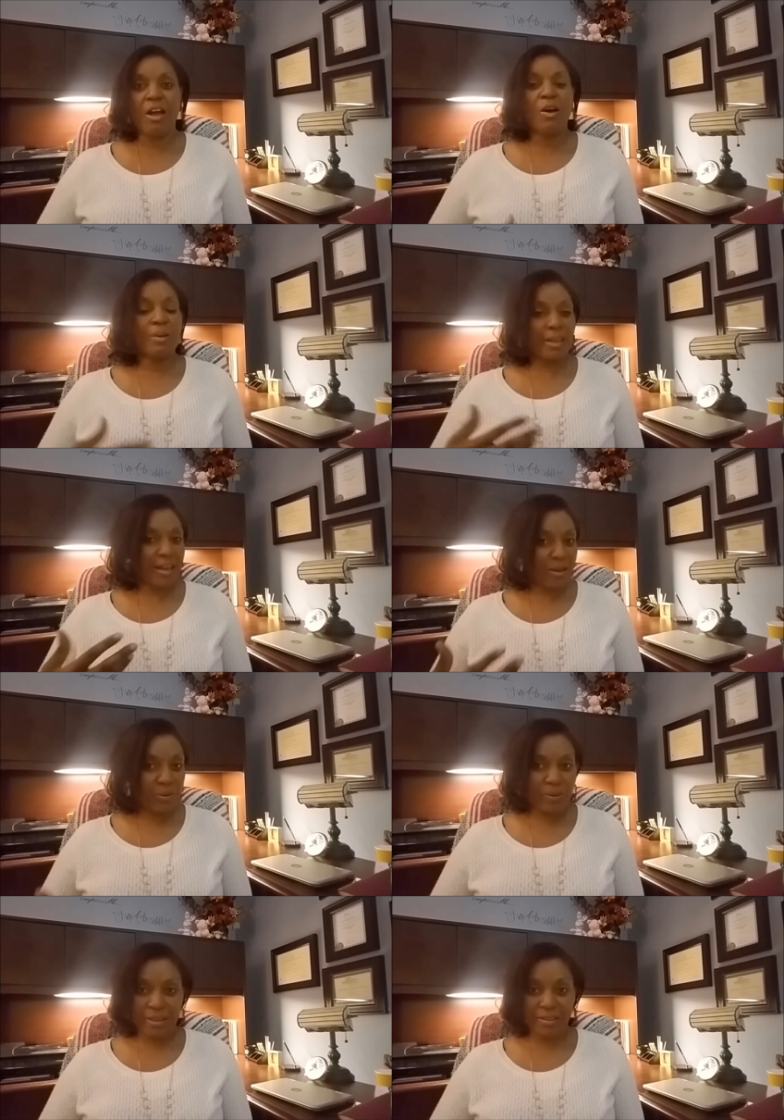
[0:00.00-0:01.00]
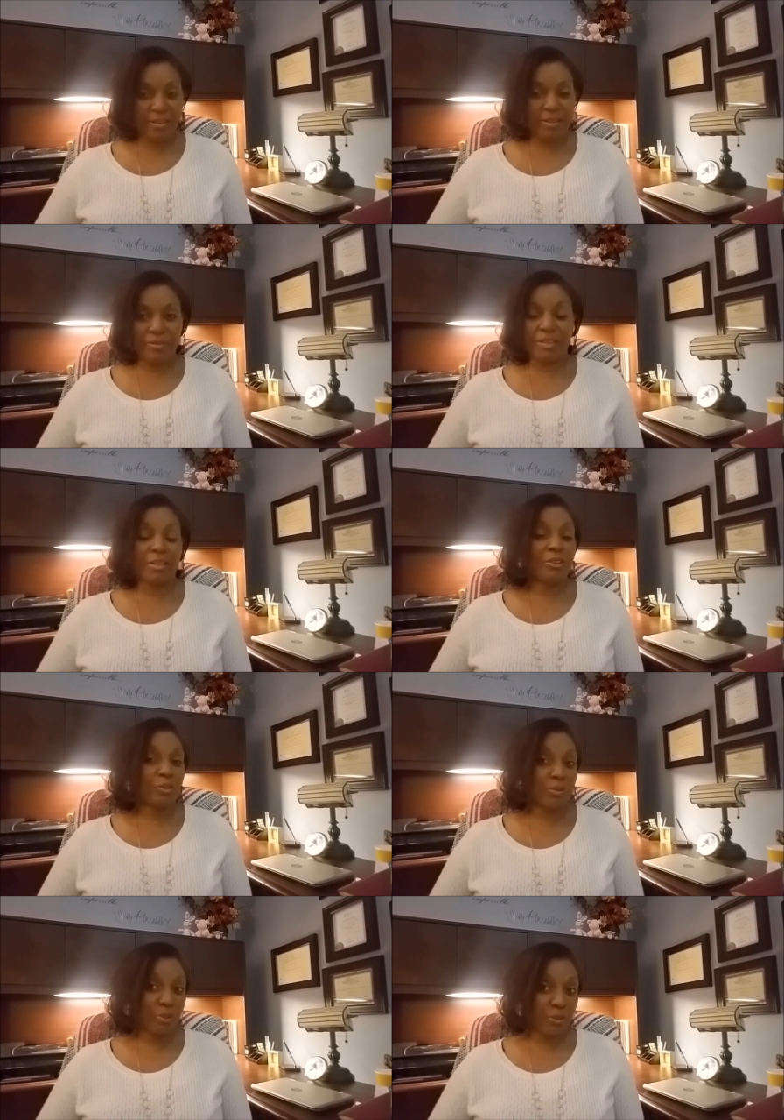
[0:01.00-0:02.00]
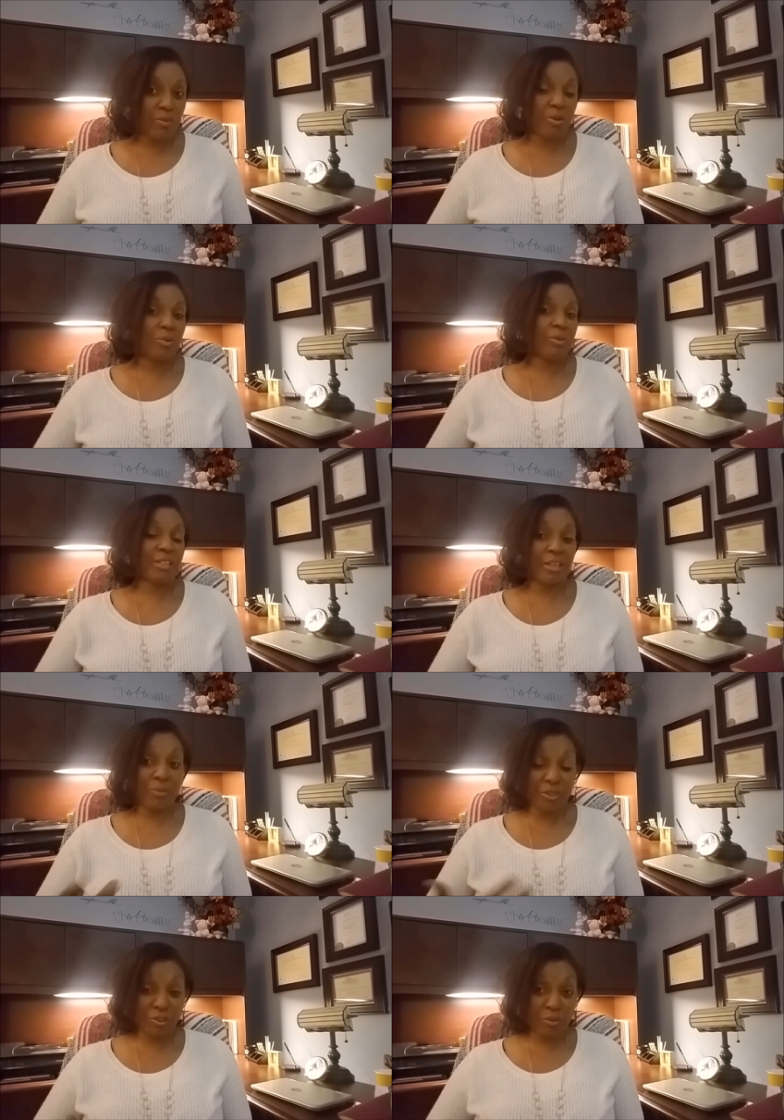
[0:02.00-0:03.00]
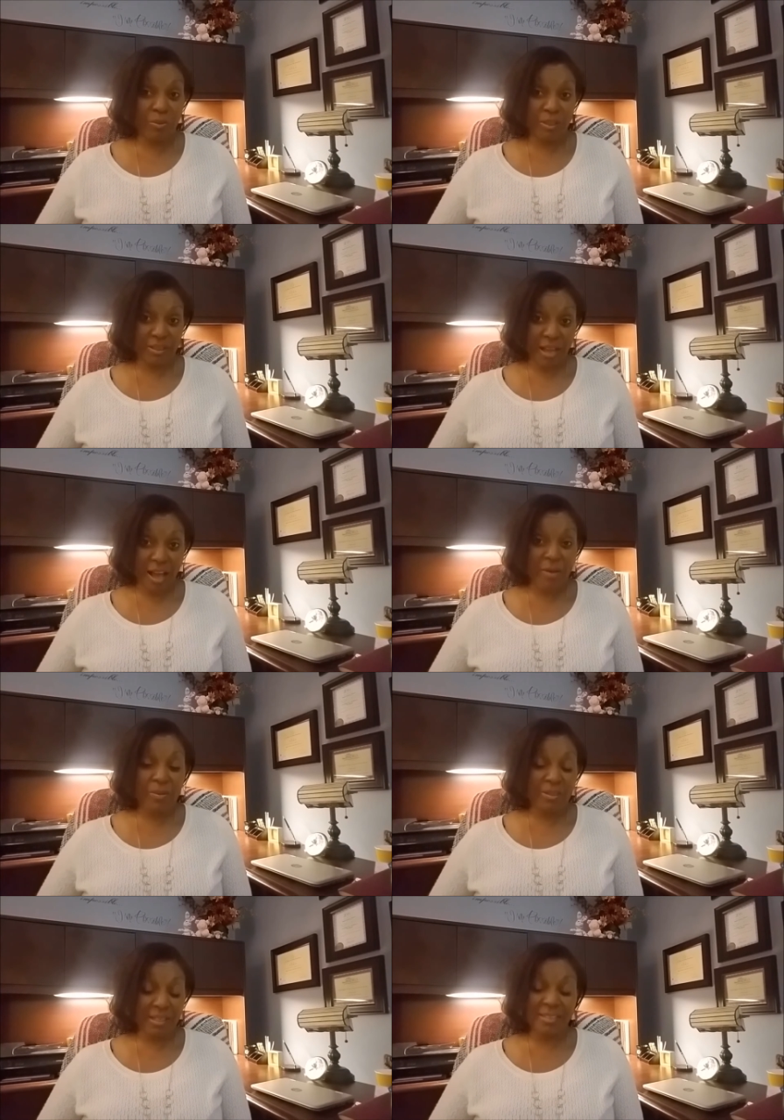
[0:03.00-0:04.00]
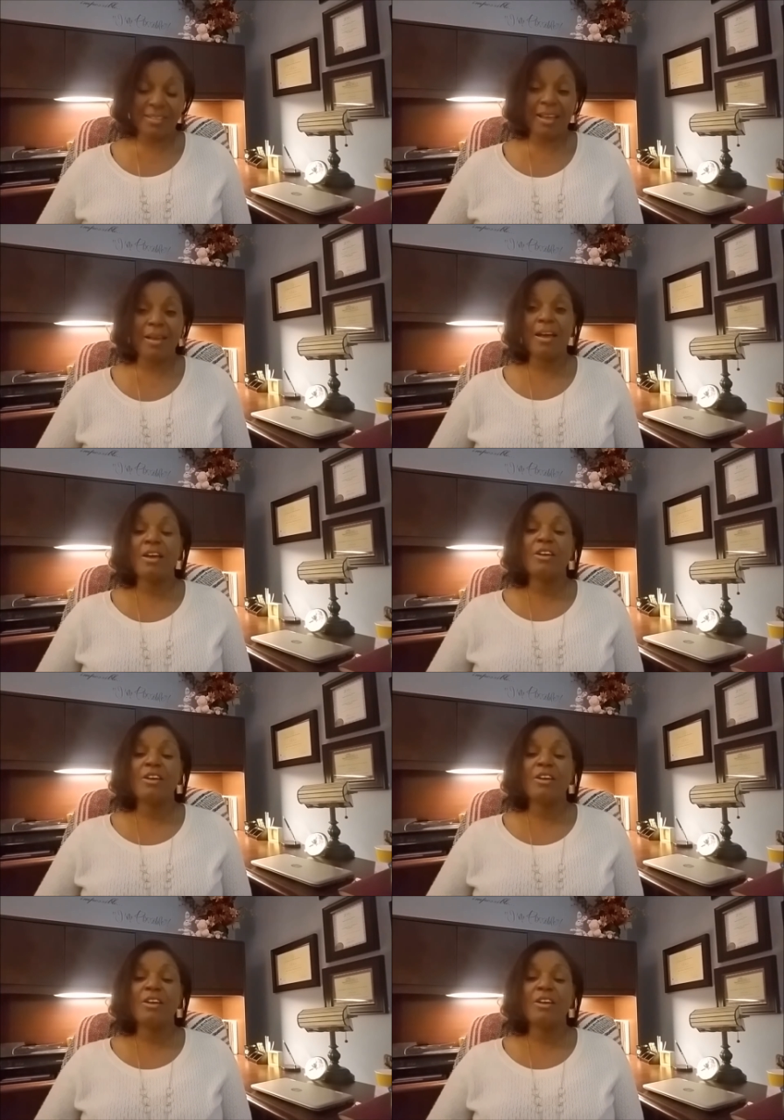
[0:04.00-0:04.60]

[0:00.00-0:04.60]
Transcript: Okay, I'll go ahead and give in. I'll do what you want. Well, can we do what I want next time?